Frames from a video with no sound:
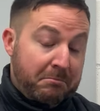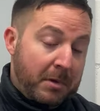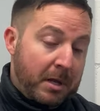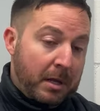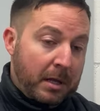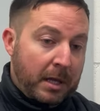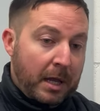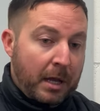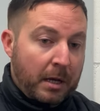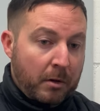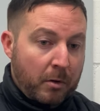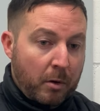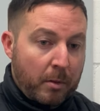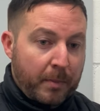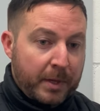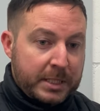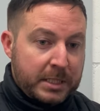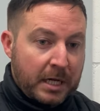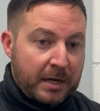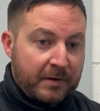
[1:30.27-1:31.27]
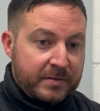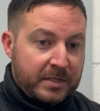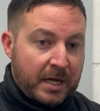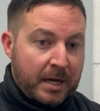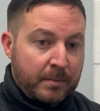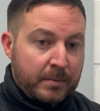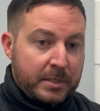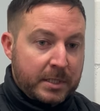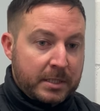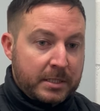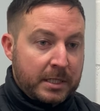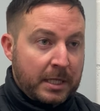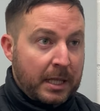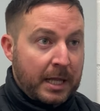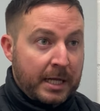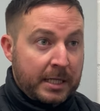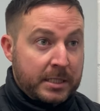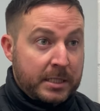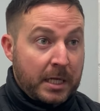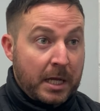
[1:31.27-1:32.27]
Again, going back to half-time, I said to the
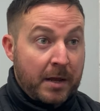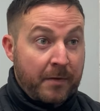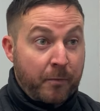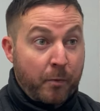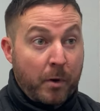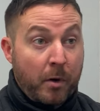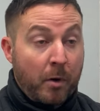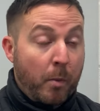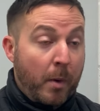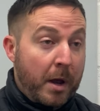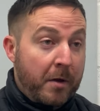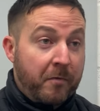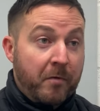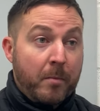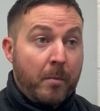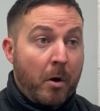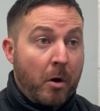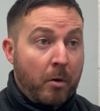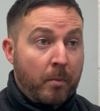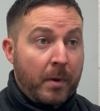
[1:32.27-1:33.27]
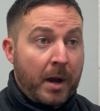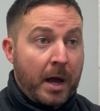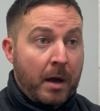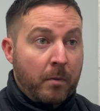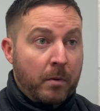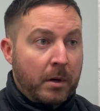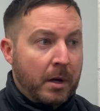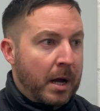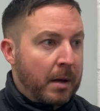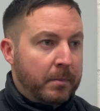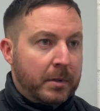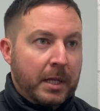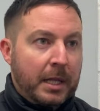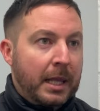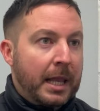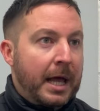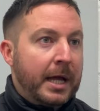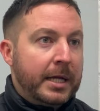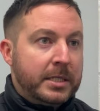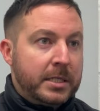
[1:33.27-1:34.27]
lads, if we're away from home now, I'm
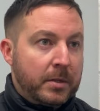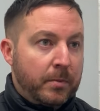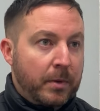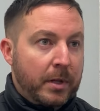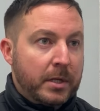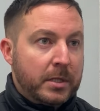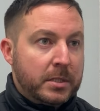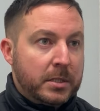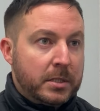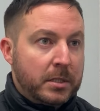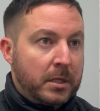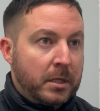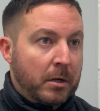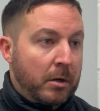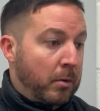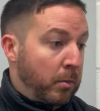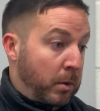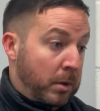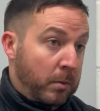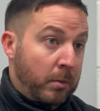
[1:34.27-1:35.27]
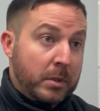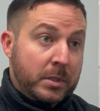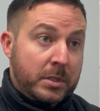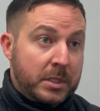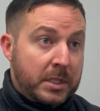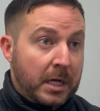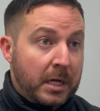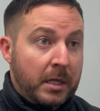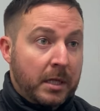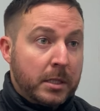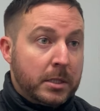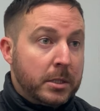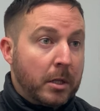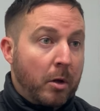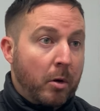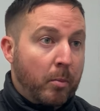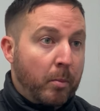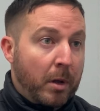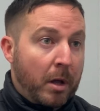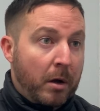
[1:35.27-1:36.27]
delighted with this. You know, we'll sit in this
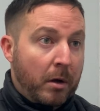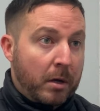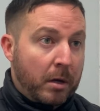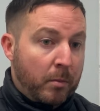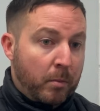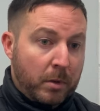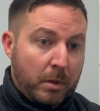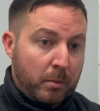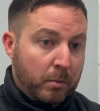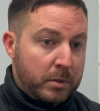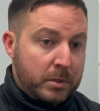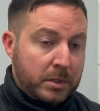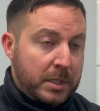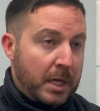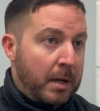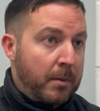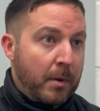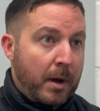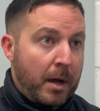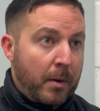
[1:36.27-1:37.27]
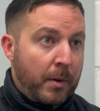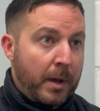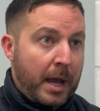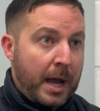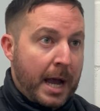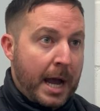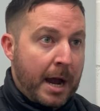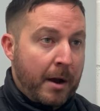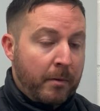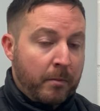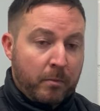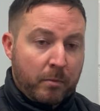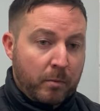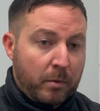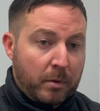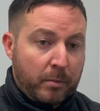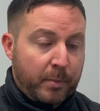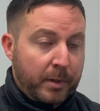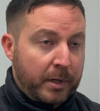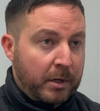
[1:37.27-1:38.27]
low block and we'll stay where we are and
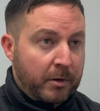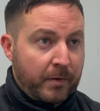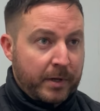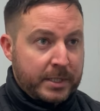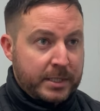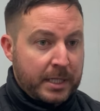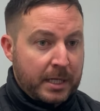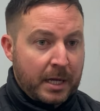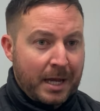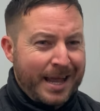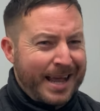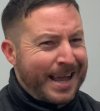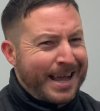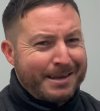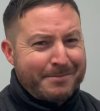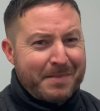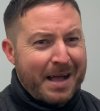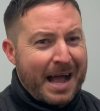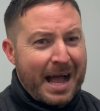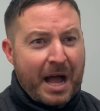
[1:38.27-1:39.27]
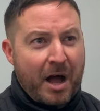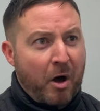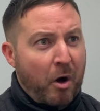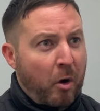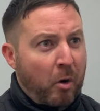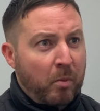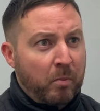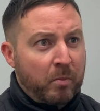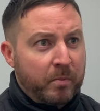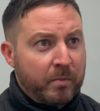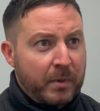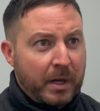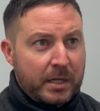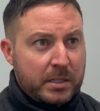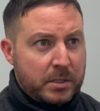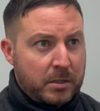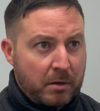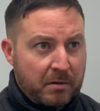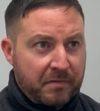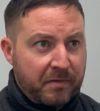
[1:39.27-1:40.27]
we'll be gritty. At home,
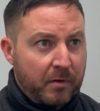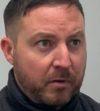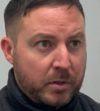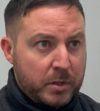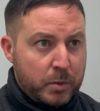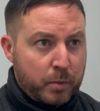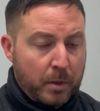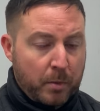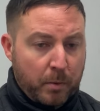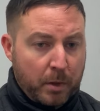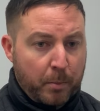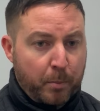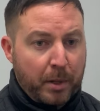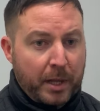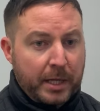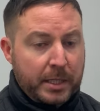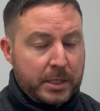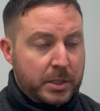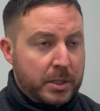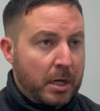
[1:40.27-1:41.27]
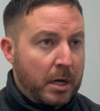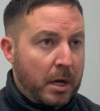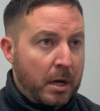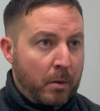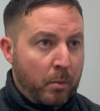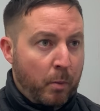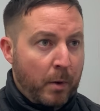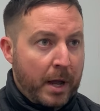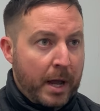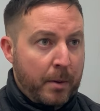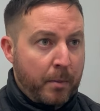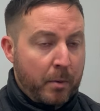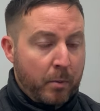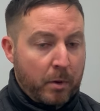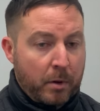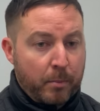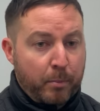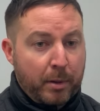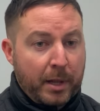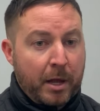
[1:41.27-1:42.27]
that's not for us. We want to play a certain way. We
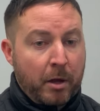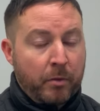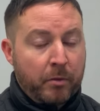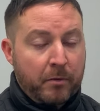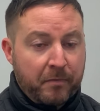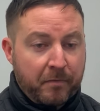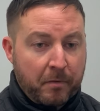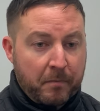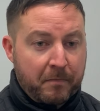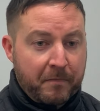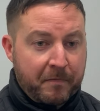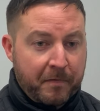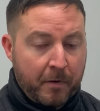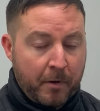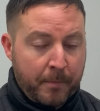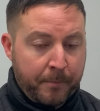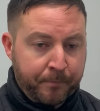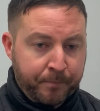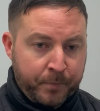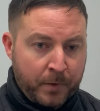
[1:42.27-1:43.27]
want to play on the front foot.